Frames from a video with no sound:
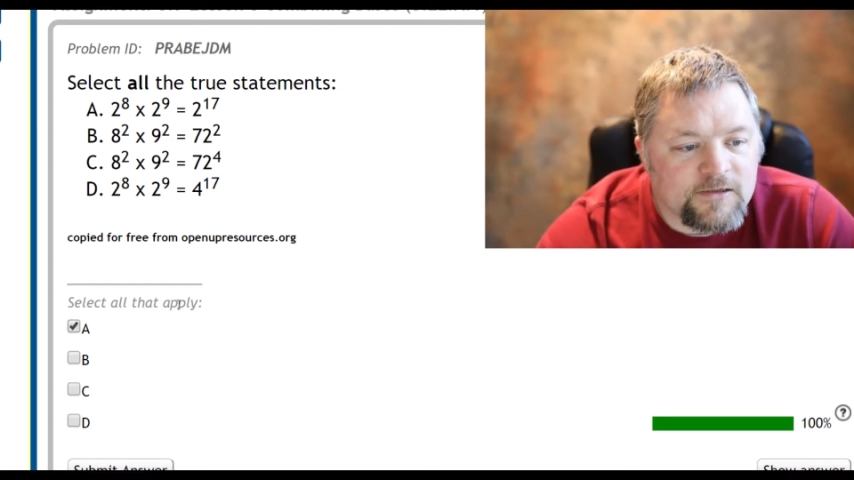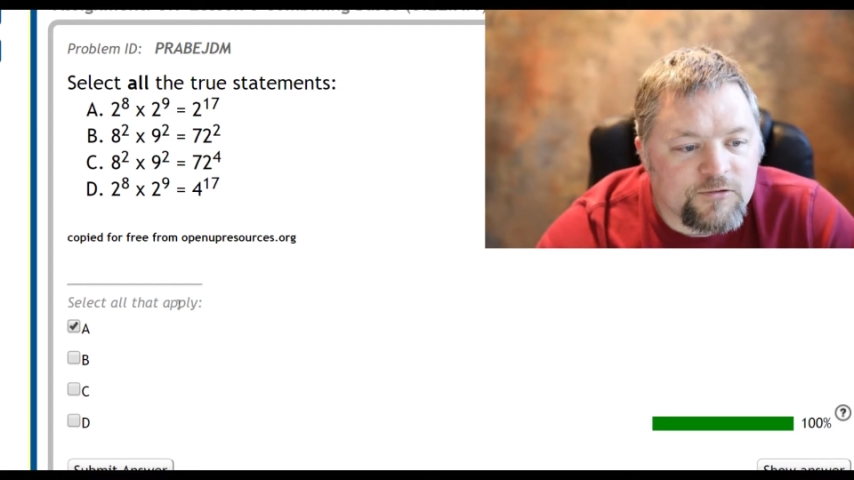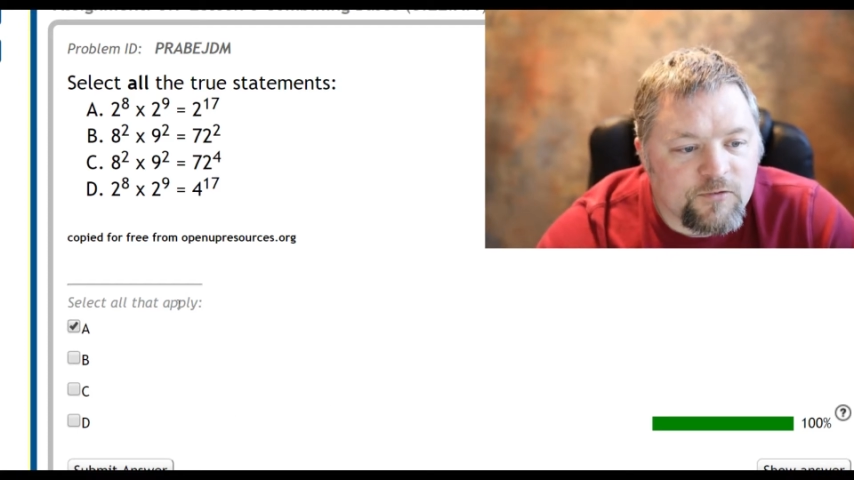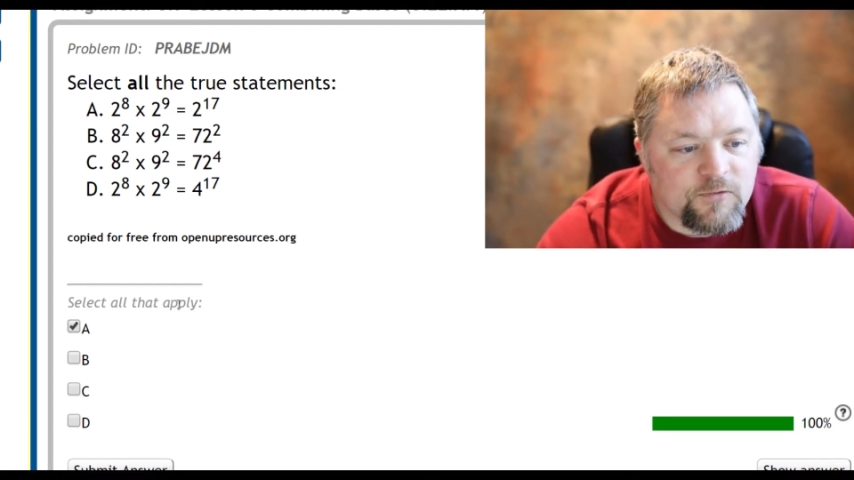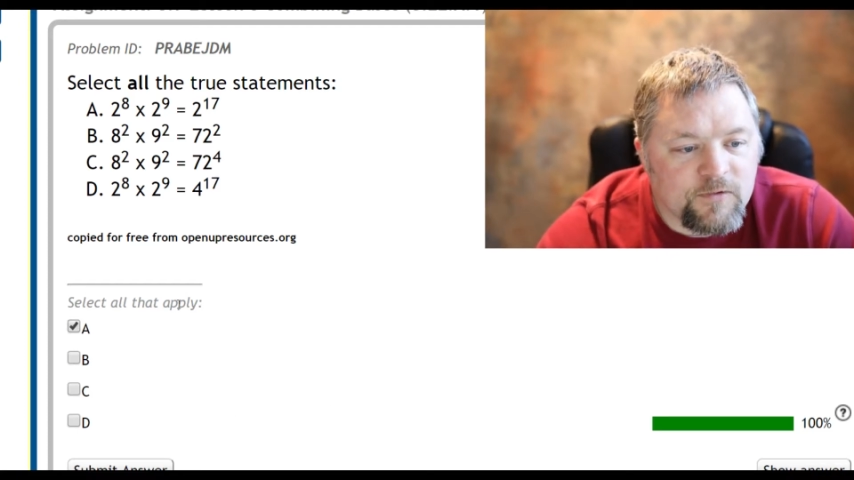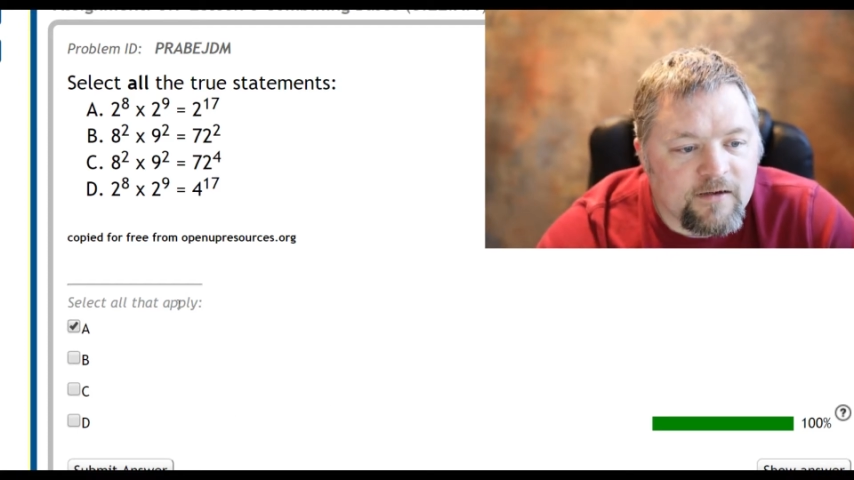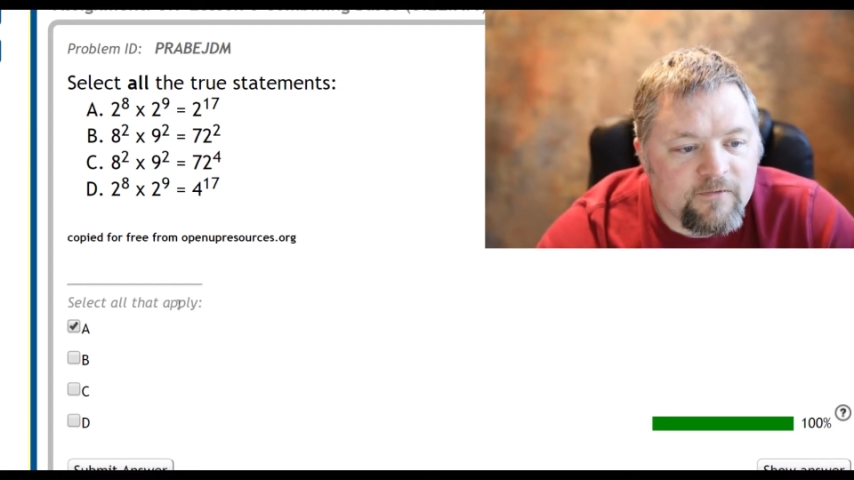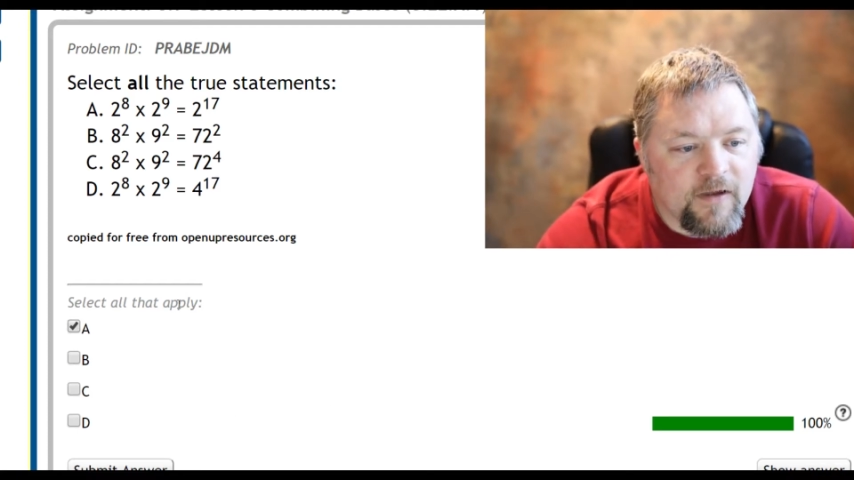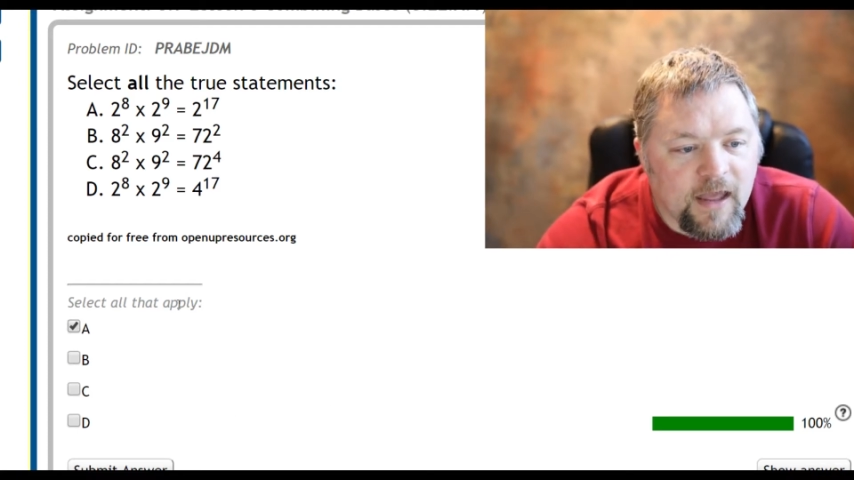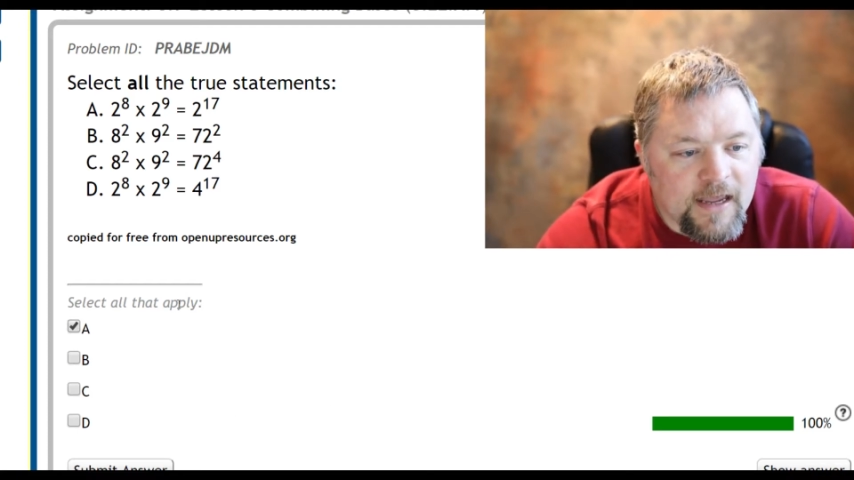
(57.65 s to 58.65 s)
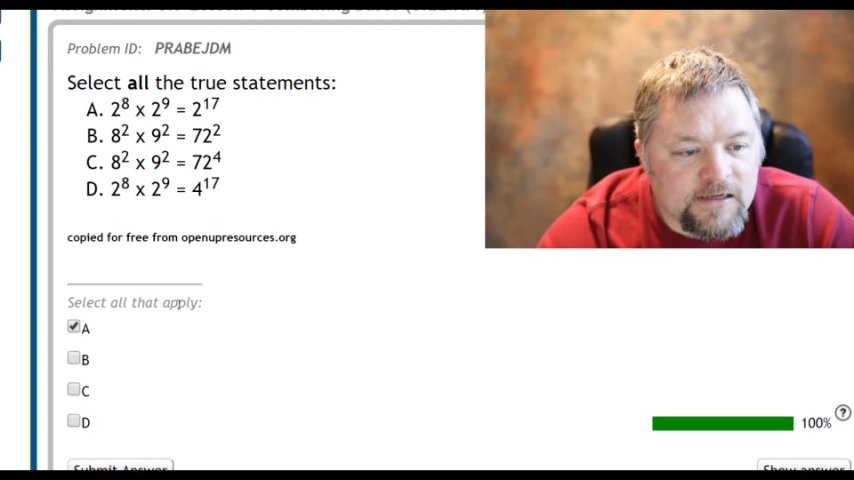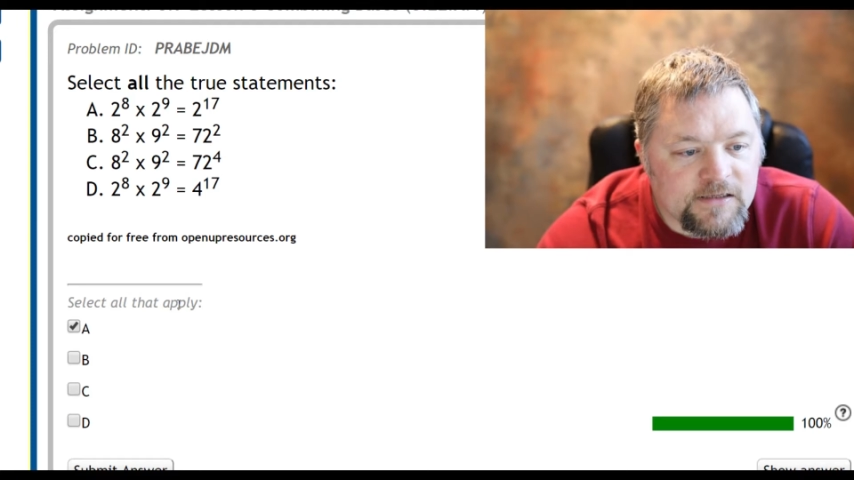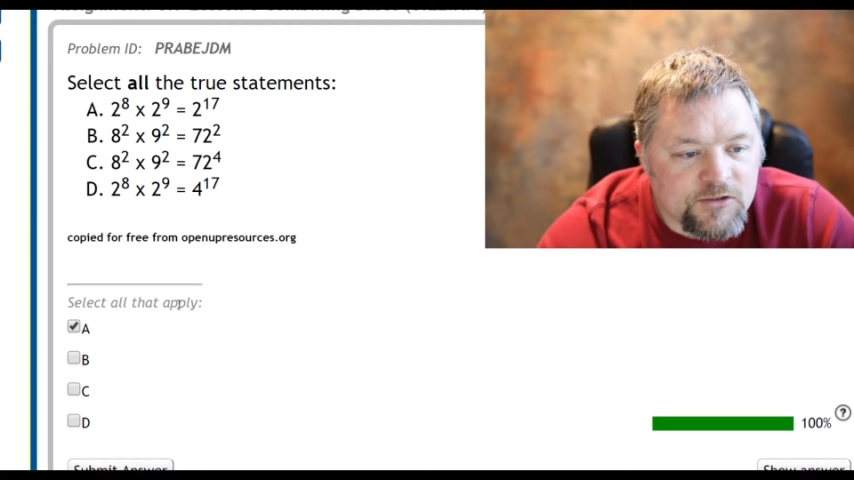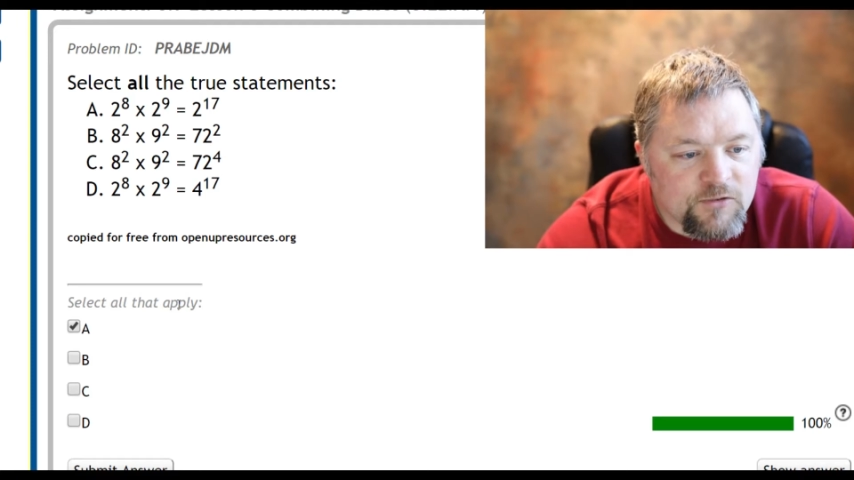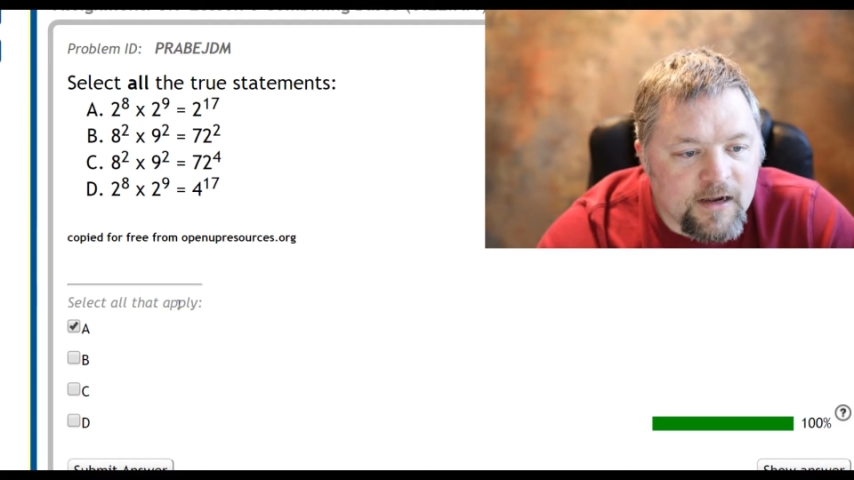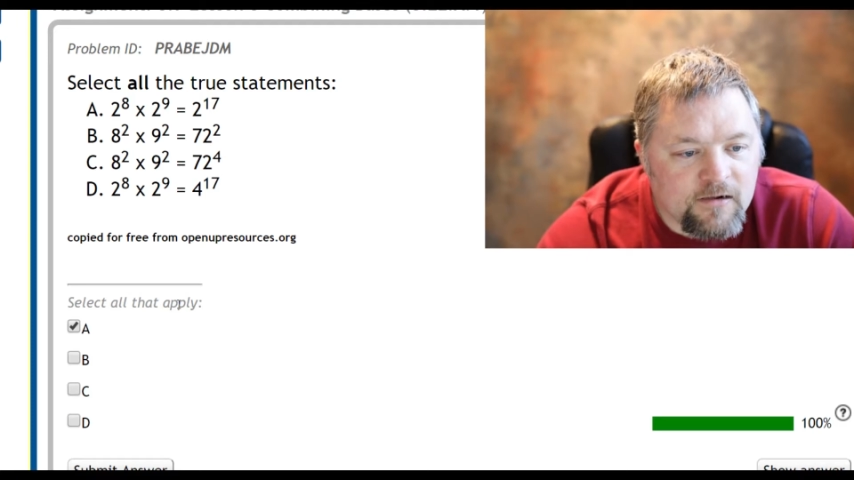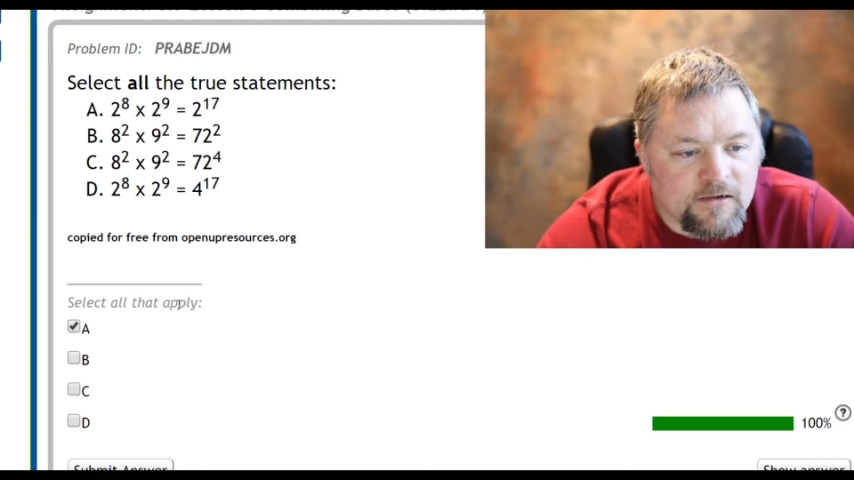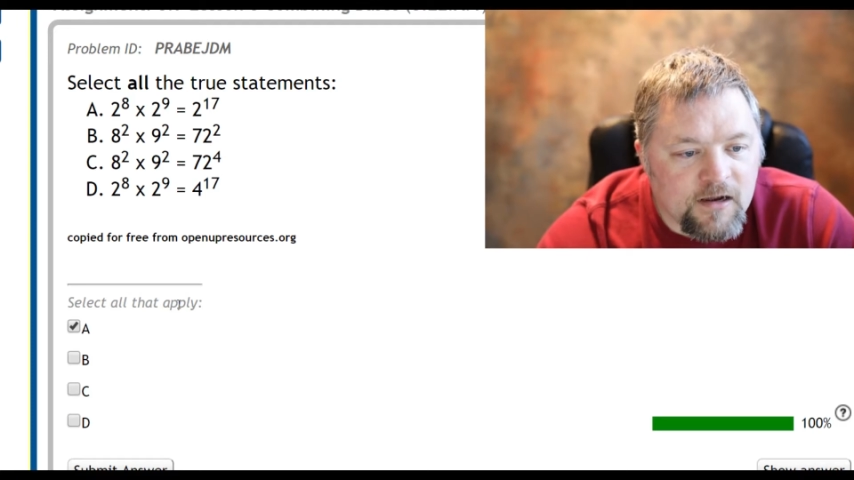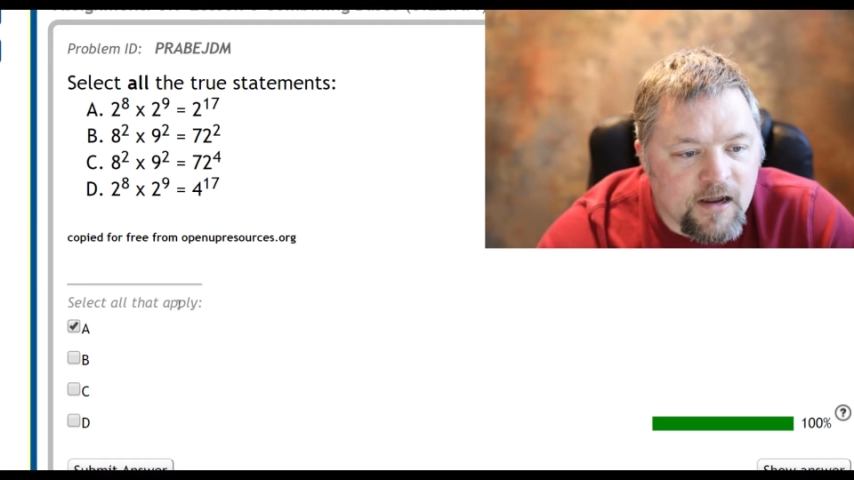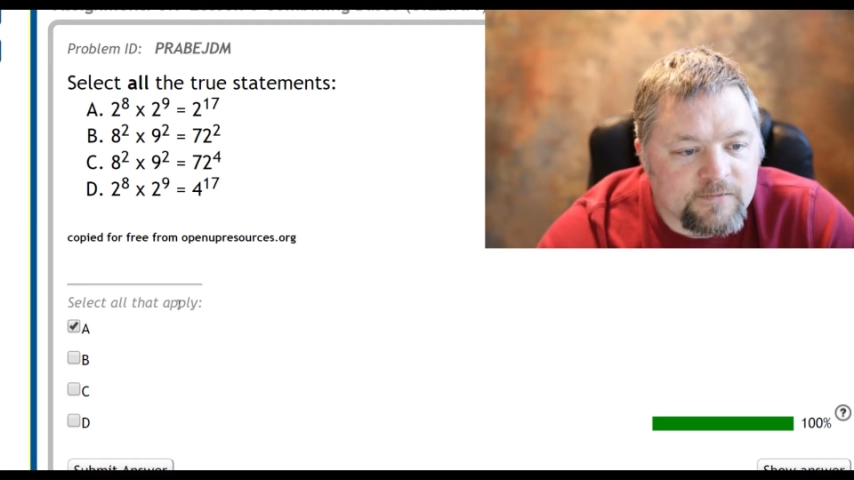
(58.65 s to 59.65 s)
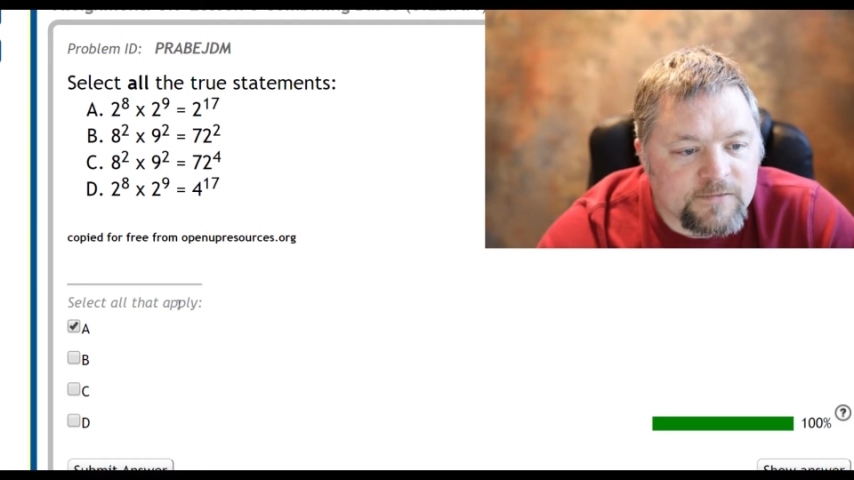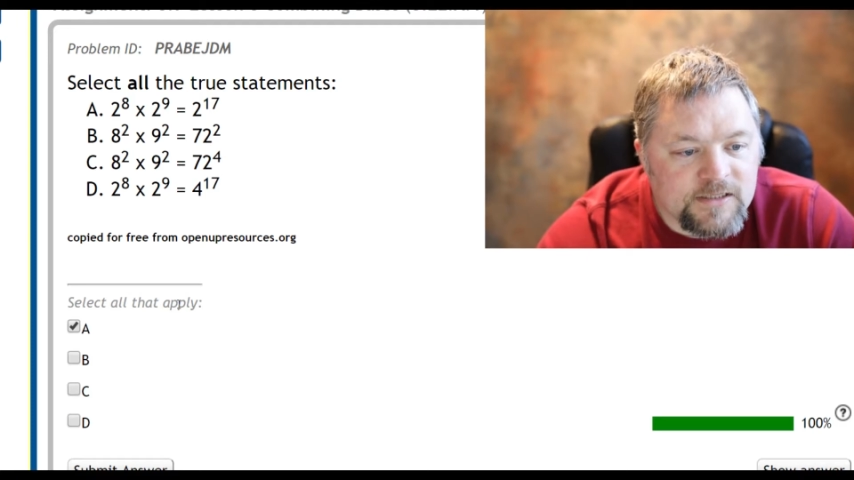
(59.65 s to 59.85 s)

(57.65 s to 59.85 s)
both of those are 2 to the power of something.